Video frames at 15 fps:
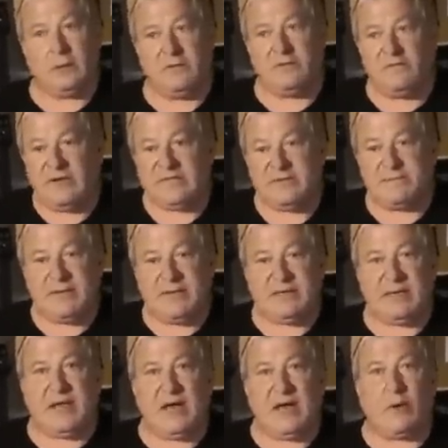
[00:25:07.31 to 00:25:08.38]
If I
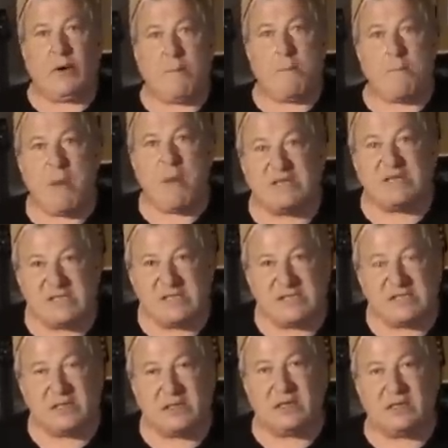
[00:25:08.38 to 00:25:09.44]
spend an hour a
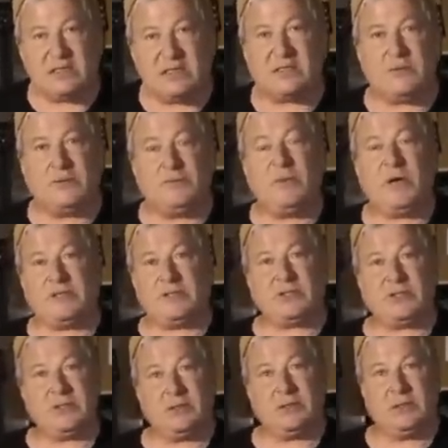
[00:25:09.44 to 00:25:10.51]
month, it's too
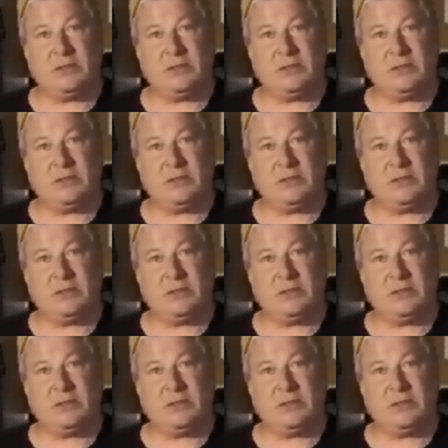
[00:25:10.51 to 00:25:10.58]
much.